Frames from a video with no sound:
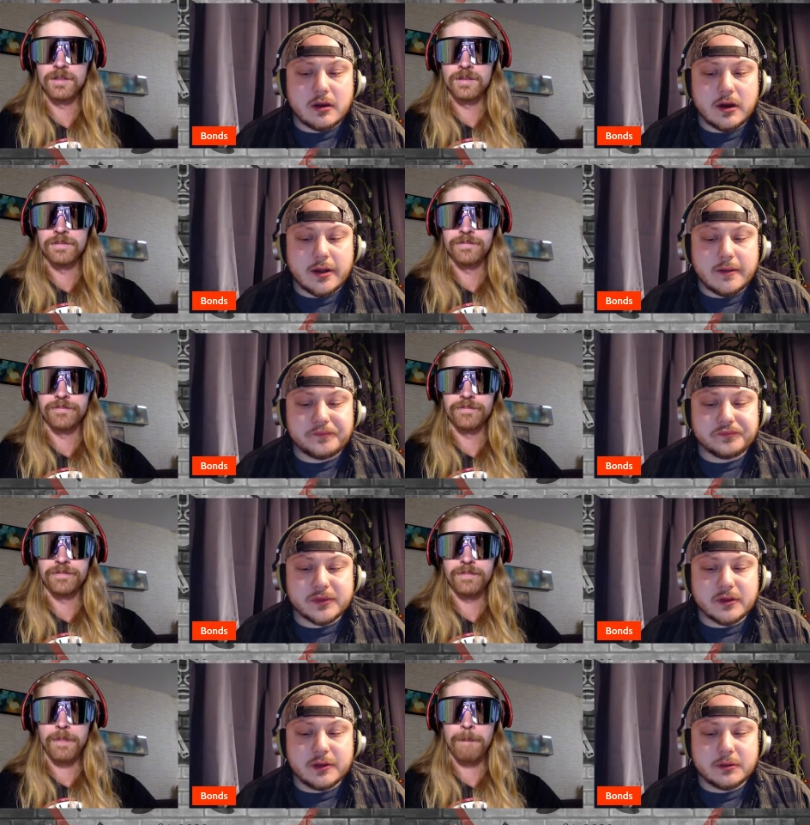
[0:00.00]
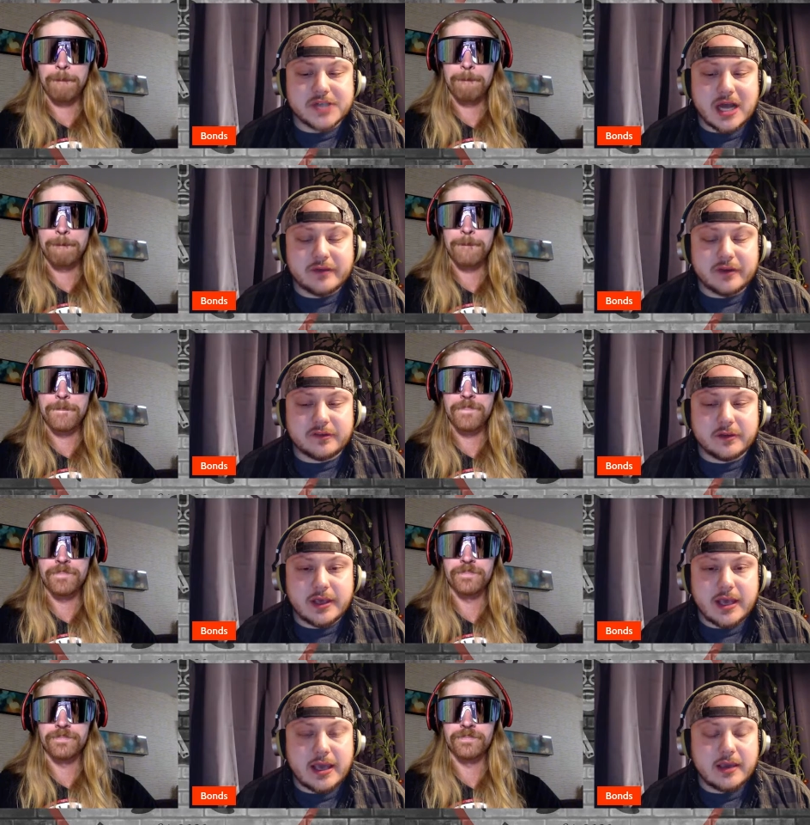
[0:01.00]
Speaker 1: uh there was
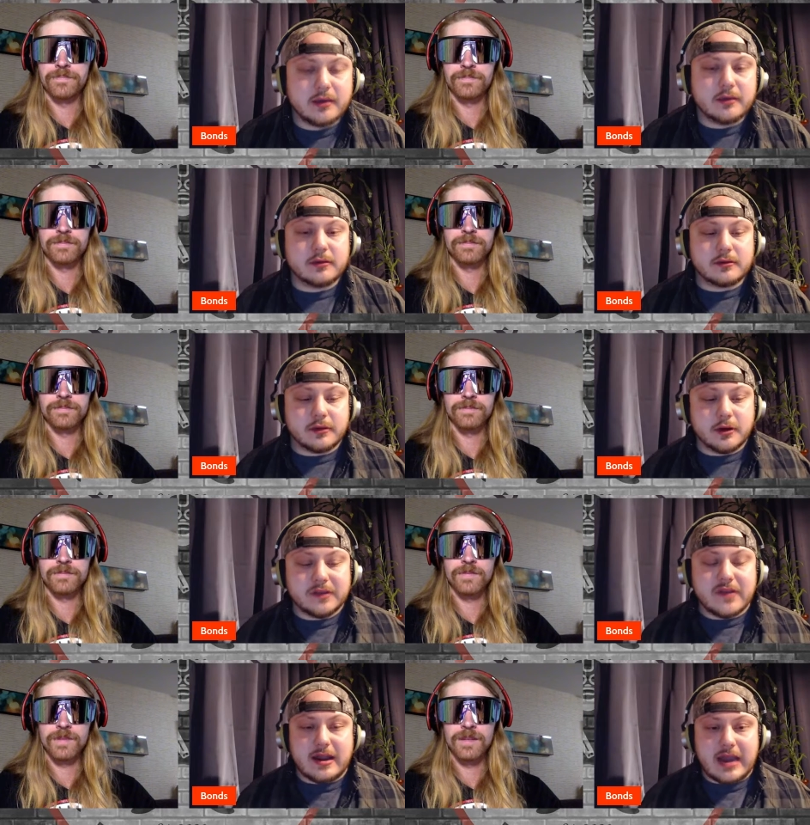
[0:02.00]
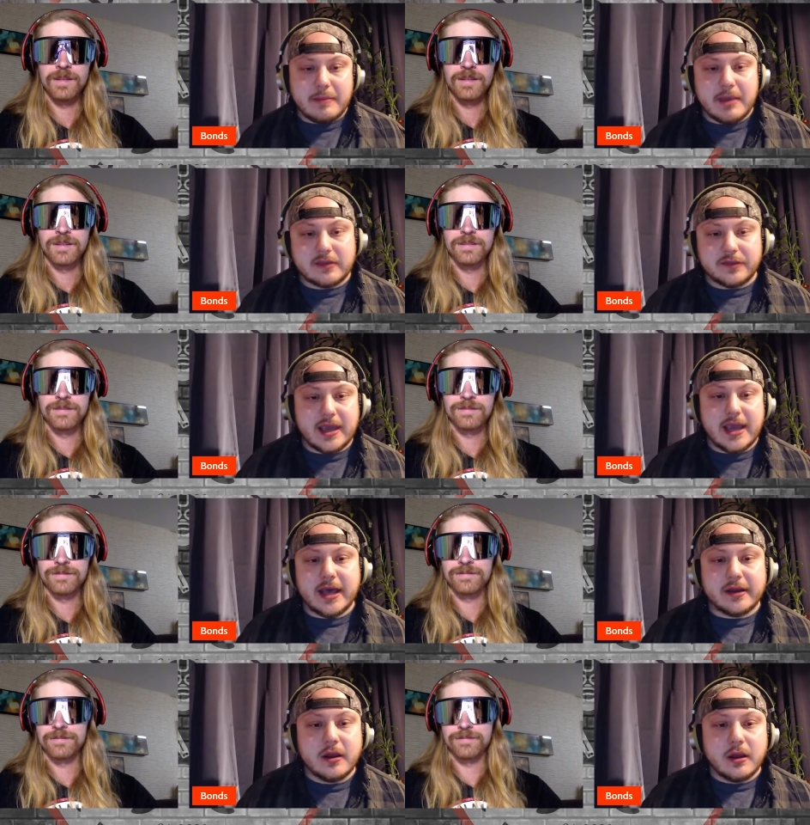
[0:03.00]
obviously a you know a dynamic that they
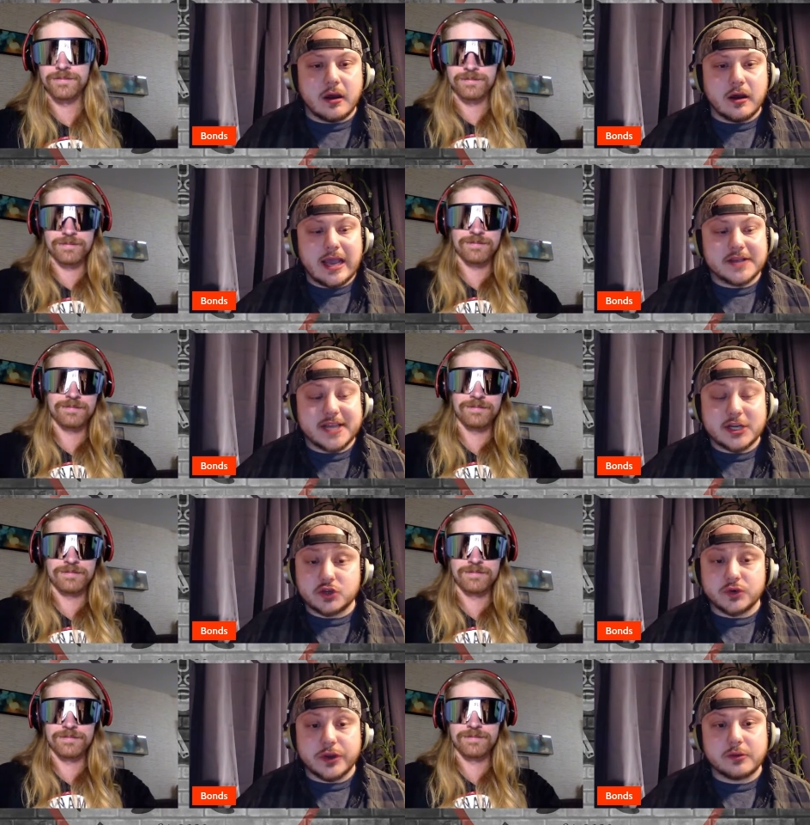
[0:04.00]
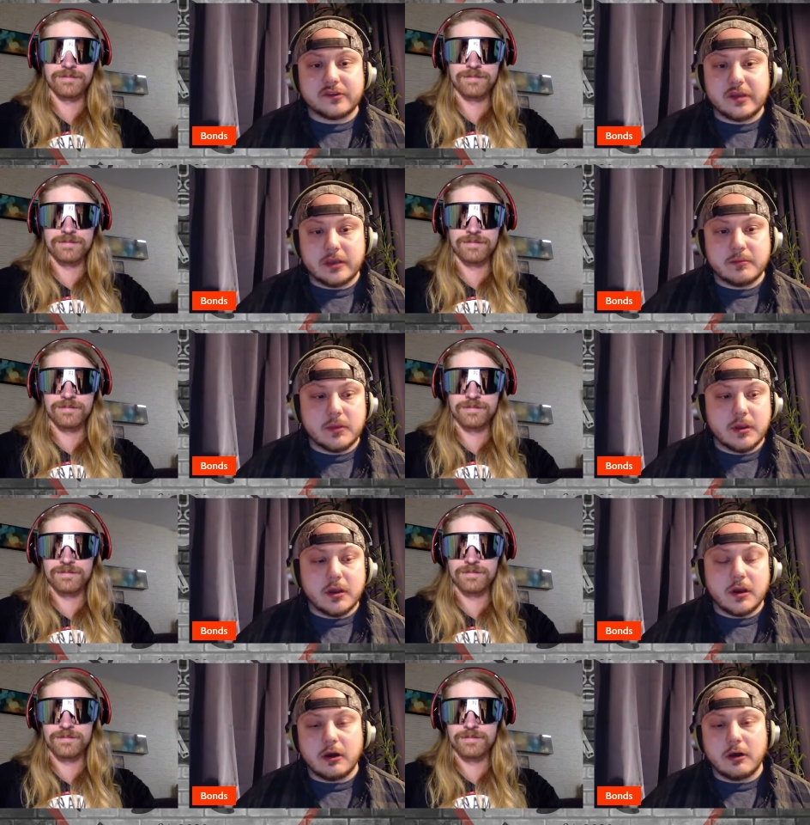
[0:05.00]
had uh, as that trios team
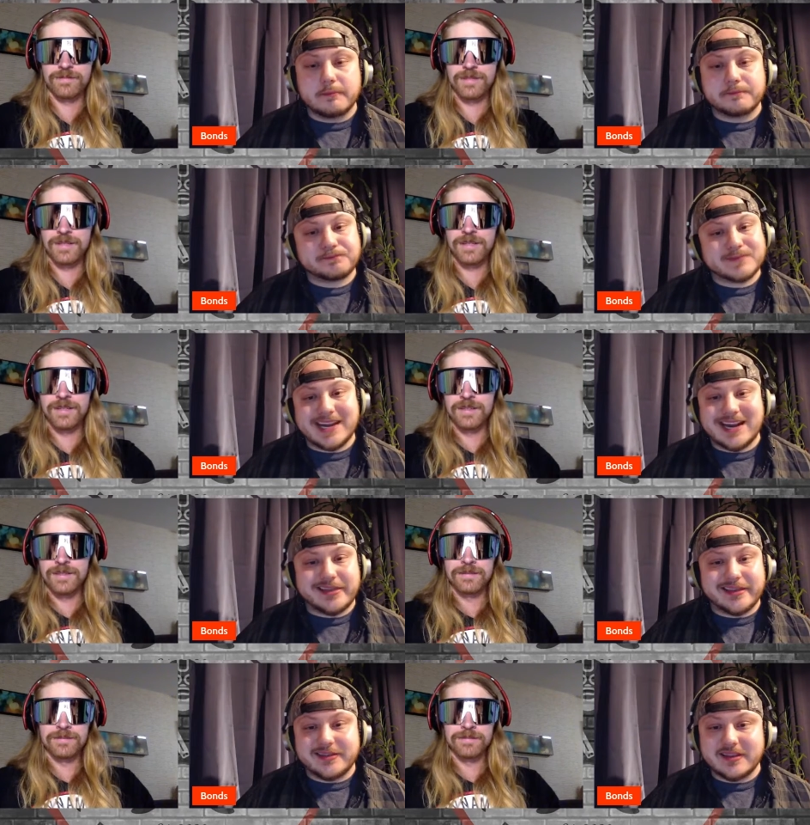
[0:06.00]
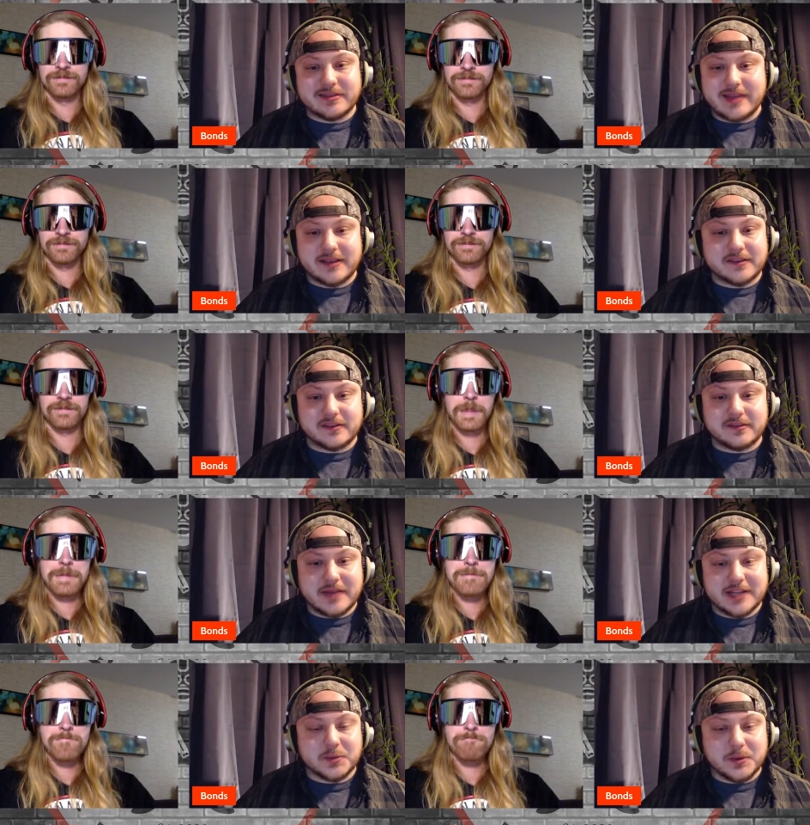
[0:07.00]
um and I think that that's
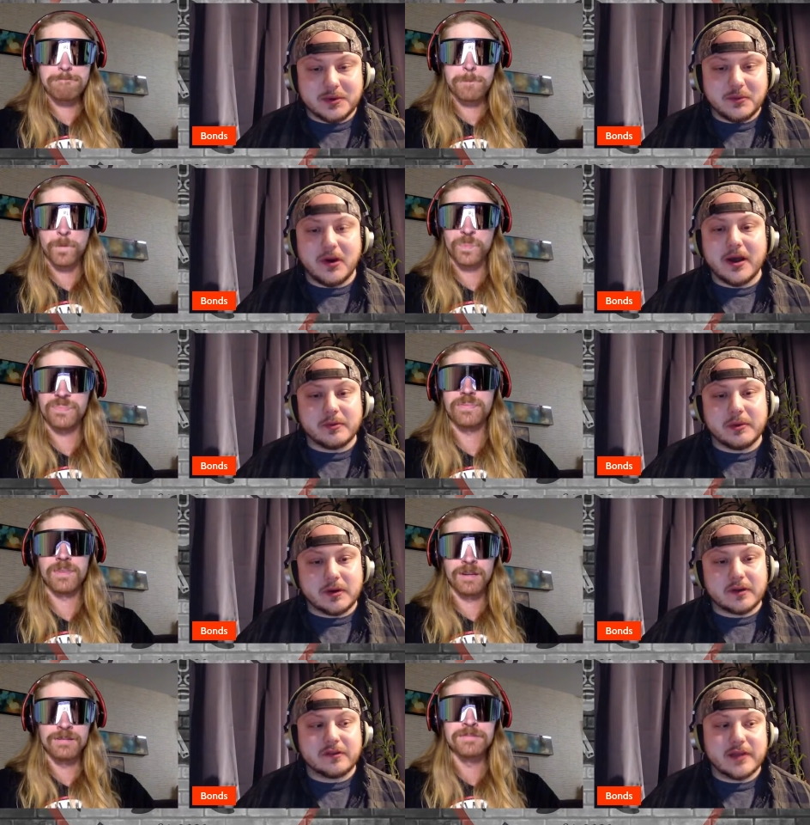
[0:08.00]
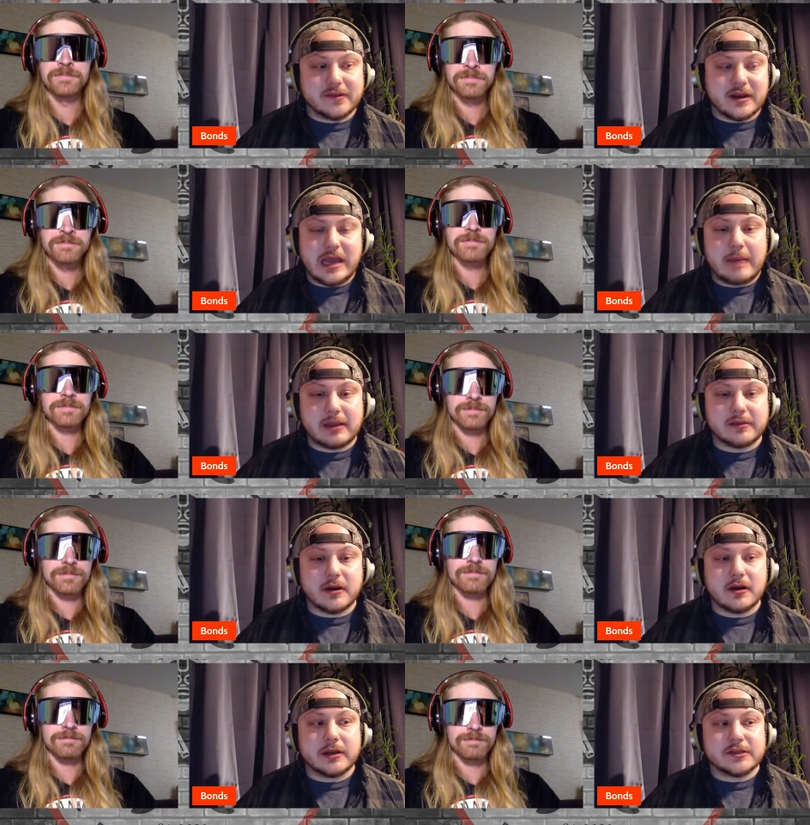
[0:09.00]
that's what we want. We want to see that dynamic
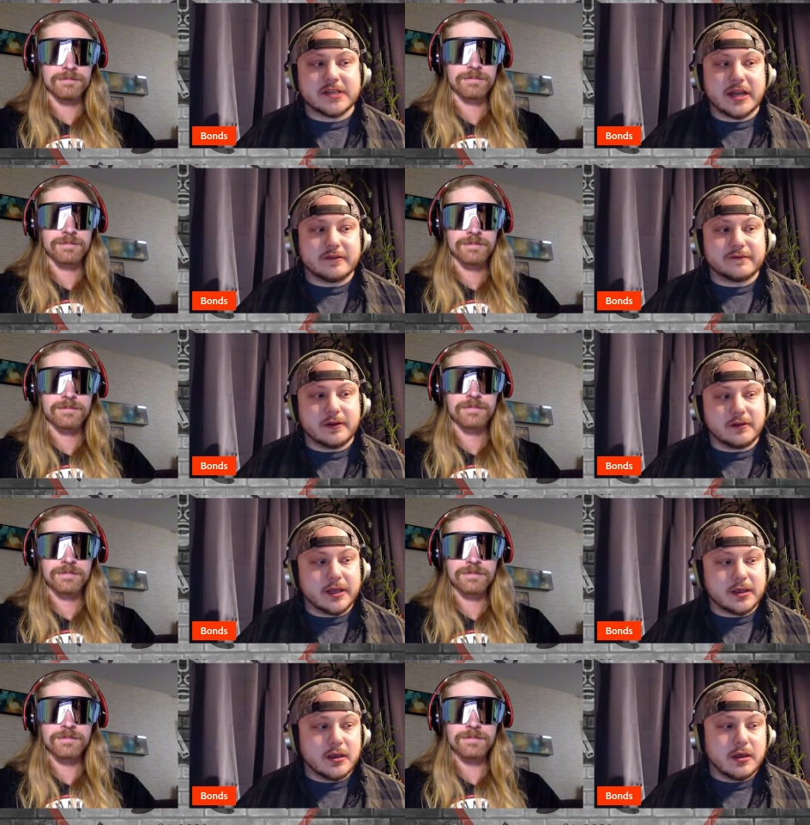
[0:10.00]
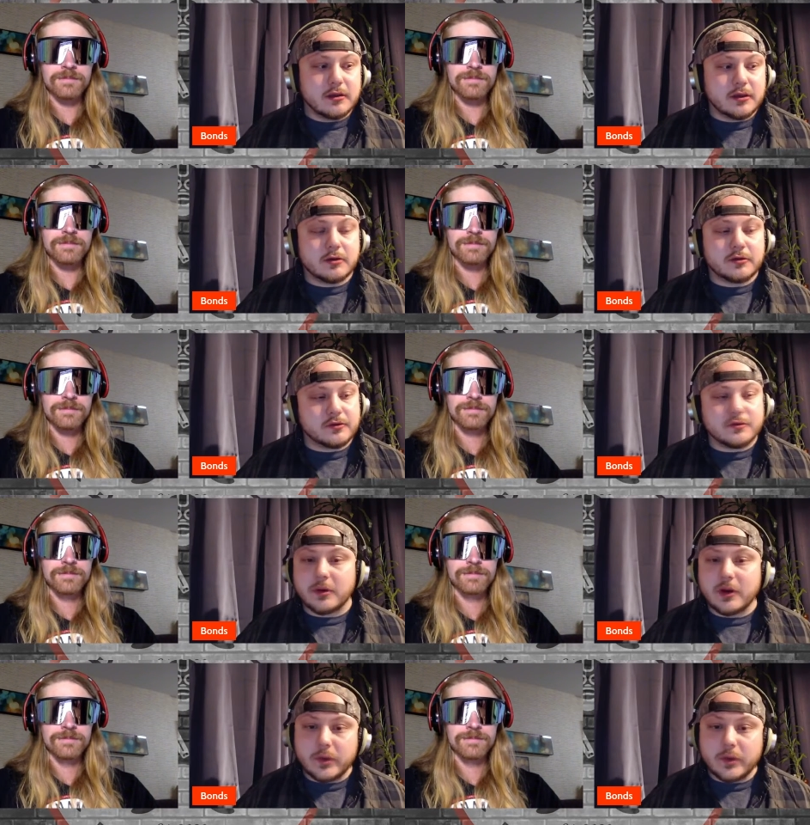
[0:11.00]
there. It just kind of felt like you're throwing